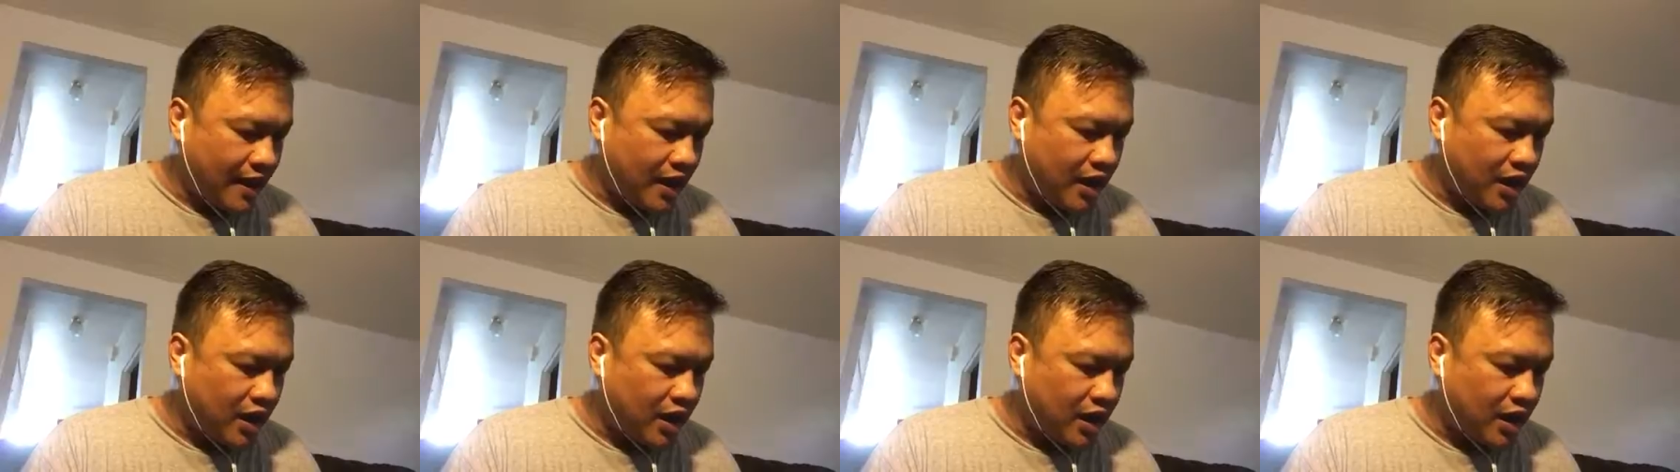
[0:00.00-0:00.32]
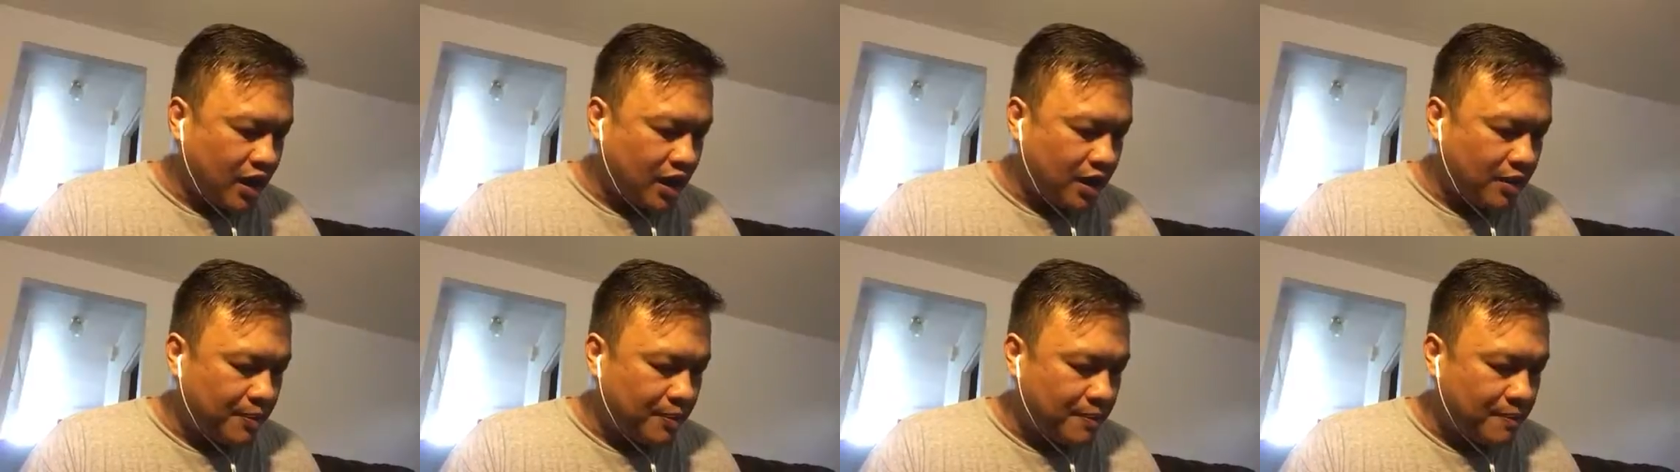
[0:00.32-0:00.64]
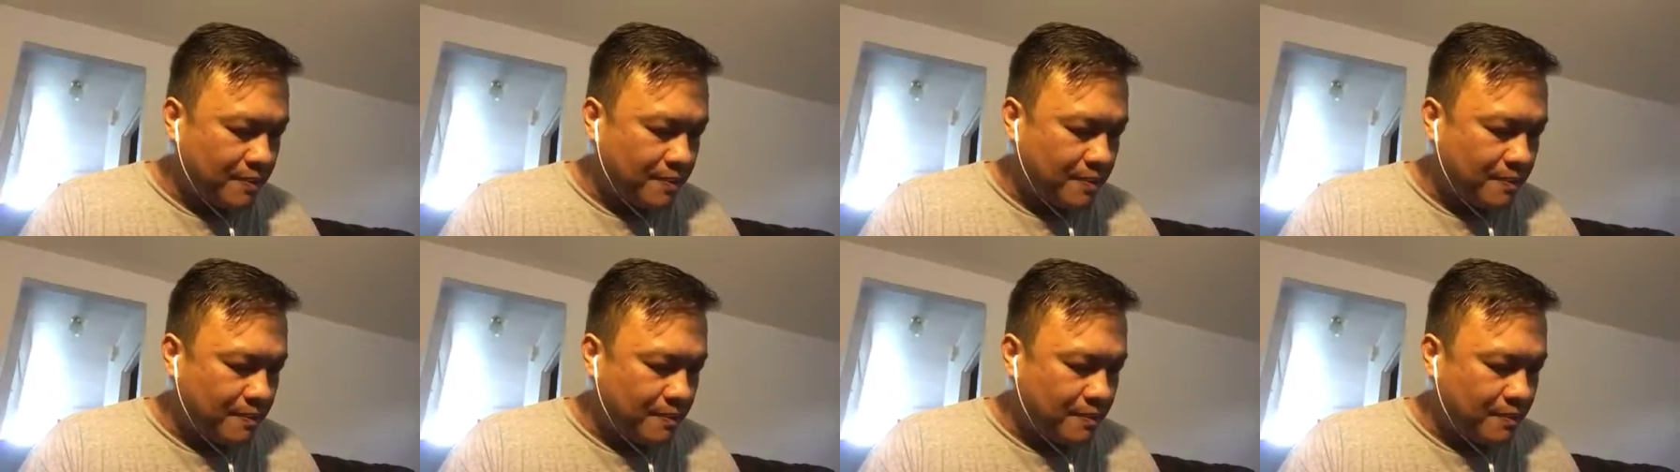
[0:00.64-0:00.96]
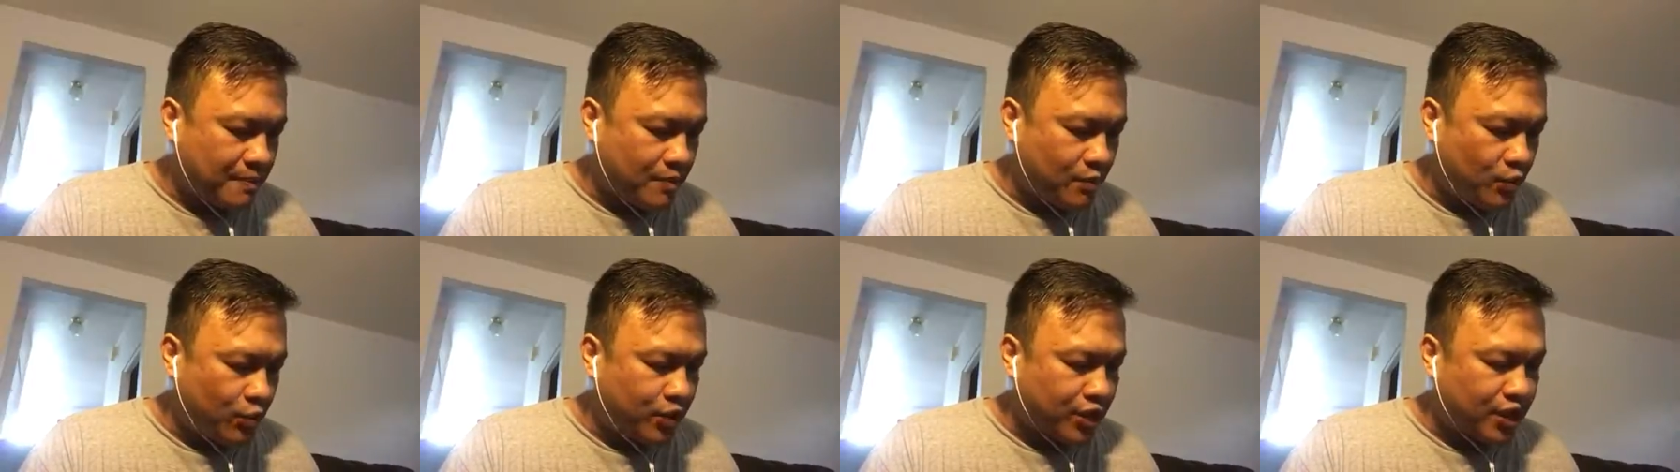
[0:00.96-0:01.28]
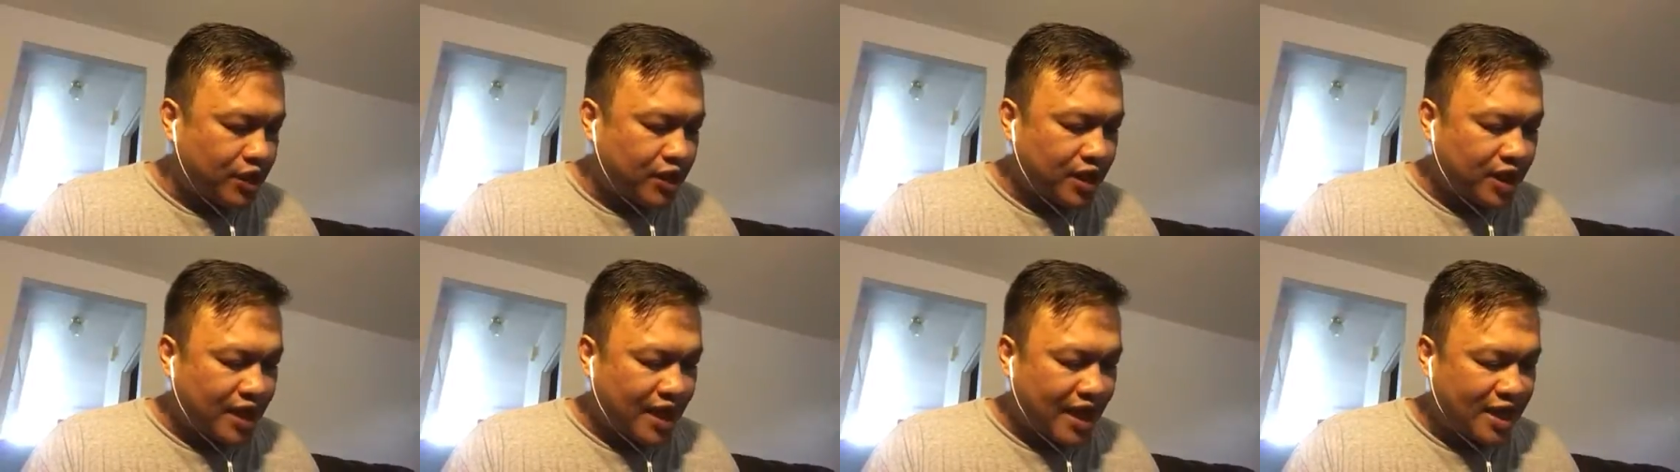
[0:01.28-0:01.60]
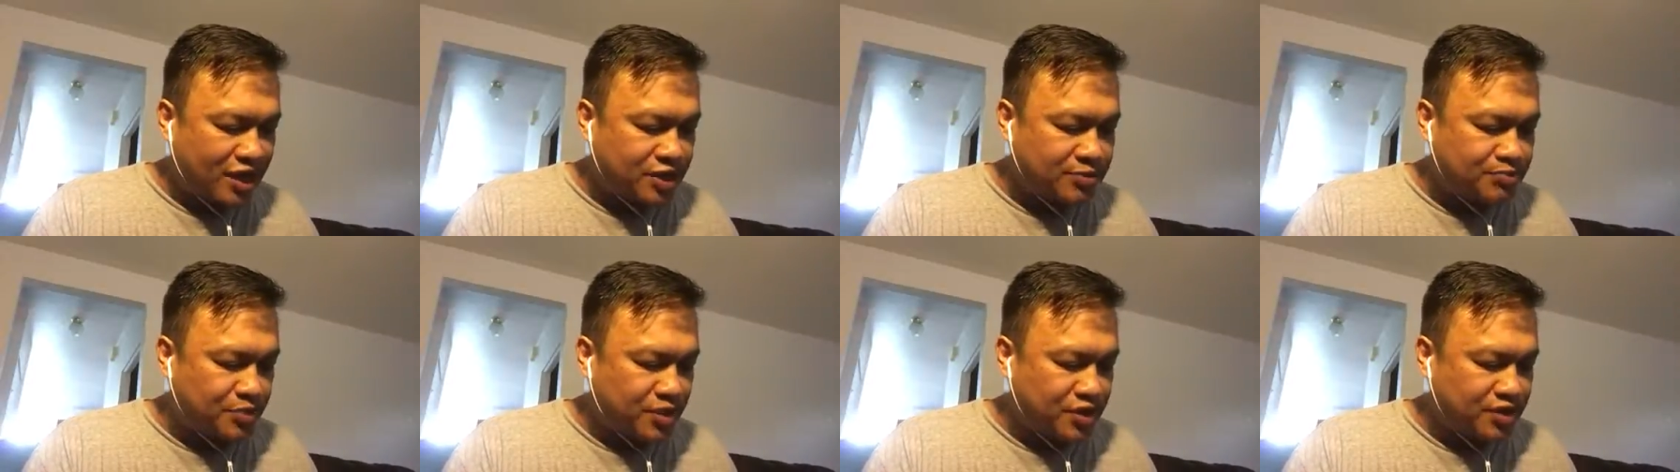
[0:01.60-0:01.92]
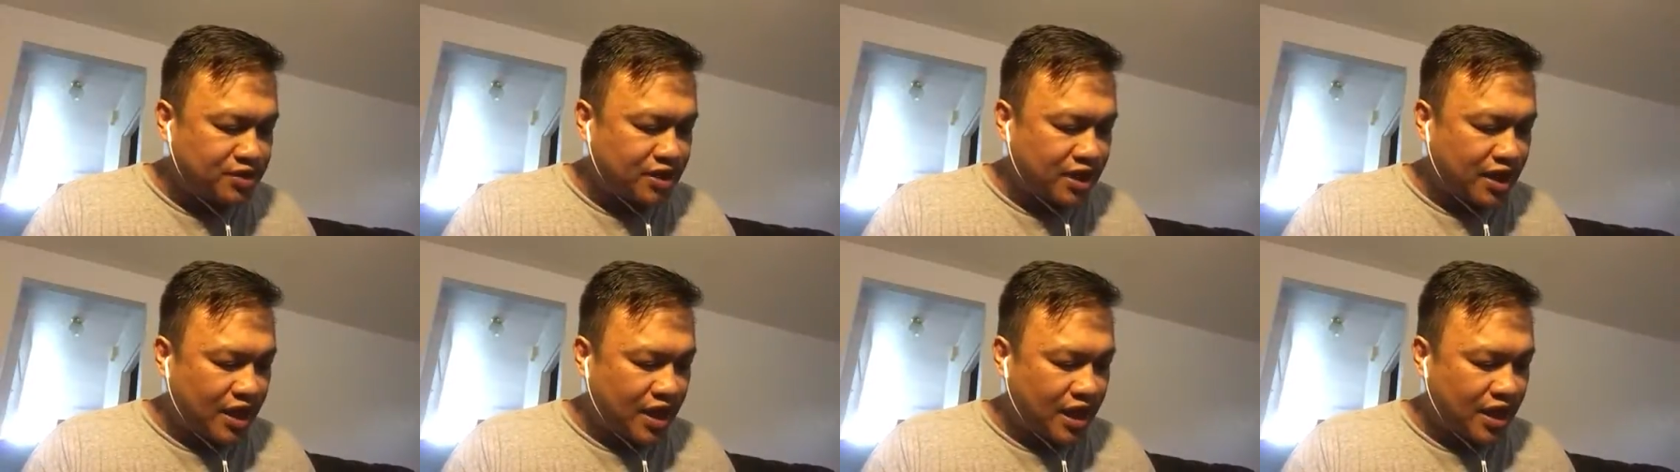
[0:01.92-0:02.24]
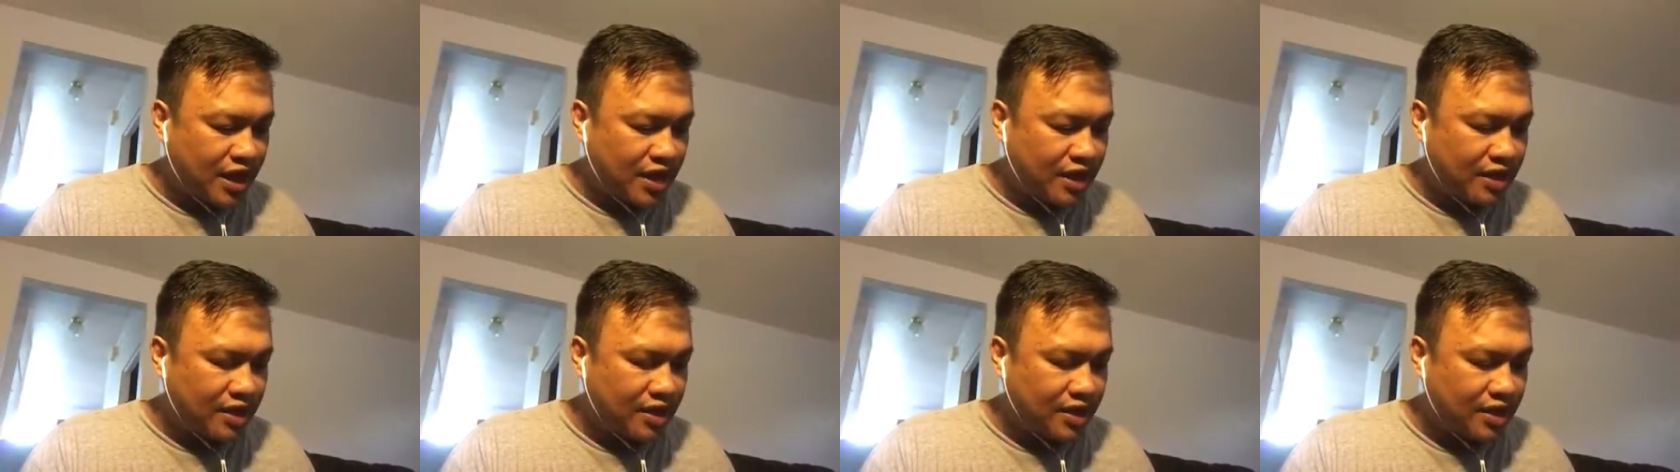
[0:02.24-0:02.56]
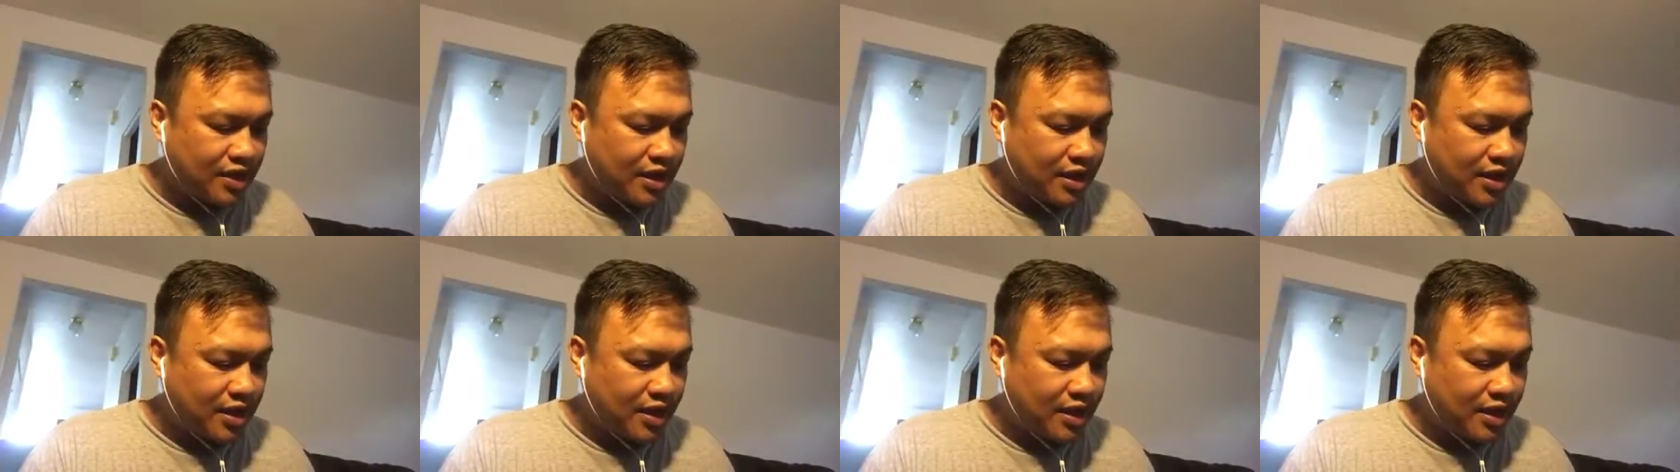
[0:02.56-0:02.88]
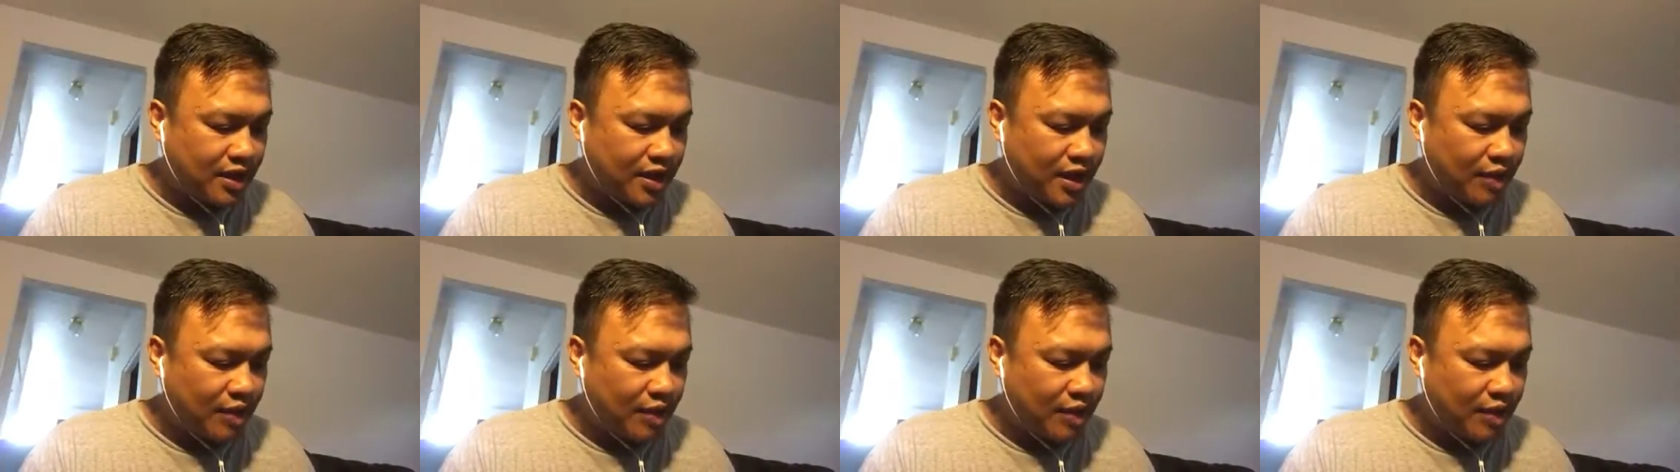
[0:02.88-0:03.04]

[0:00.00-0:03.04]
Um, one of the last books that I uh,